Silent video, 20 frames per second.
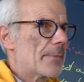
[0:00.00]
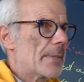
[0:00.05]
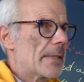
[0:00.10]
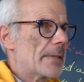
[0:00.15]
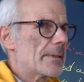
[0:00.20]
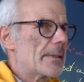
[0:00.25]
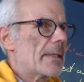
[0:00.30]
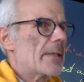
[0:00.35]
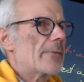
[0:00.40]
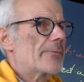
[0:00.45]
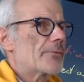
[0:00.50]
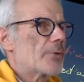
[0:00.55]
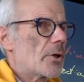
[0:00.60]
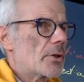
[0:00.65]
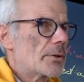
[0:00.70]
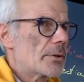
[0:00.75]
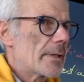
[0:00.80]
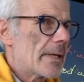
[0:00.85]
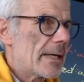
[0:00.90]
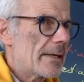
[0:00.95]
And then, of
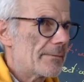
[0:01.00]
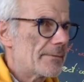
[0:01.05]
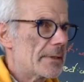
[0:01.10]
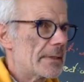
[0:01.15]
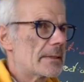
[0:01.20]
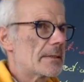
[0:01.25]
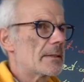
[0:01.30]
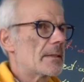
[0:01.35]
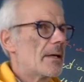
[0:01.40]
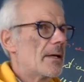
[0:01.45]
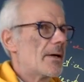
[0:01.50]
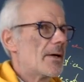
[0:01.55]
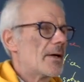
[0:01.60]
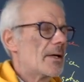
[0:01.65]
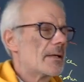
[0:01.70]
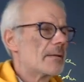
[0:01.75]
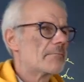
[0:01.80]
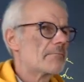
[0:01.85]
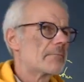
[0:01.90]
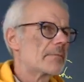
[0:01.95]
course, you have these
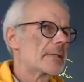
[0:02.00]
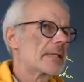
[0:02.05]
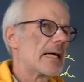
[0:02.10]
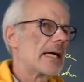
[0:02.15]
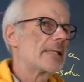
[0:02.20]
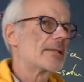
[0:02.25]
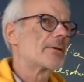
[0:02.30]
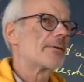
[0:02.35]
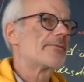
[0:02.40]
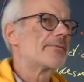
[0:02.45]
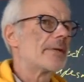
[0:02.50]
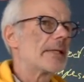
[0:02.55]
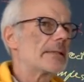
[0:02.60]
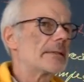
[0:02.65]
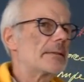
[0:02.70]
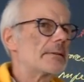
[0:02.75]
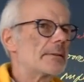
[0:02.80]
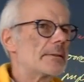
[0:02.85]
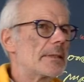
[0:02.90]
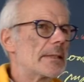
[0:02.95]
kind of
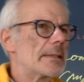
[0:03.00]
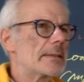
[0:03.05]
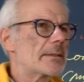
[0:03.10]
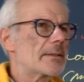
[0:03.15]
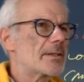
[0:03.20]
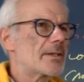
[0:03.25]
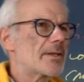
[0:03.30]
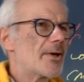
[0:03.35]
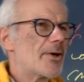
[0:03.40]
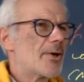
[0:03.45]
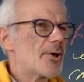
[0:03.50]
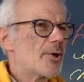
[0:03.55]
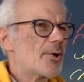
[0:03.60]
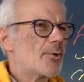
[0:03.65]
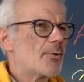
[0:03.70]
funny things